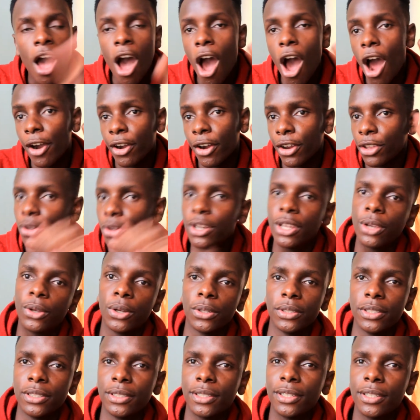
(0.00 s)
are
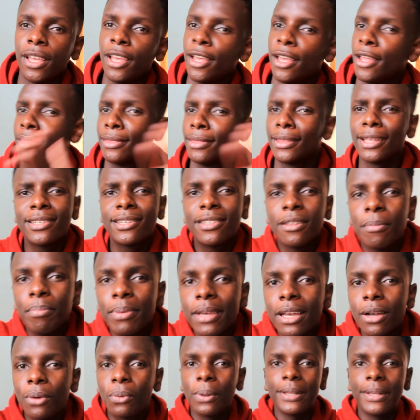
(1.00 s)
unicorns? That's the
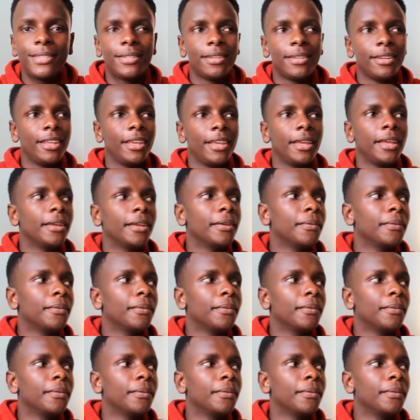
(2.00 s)
bigger question here.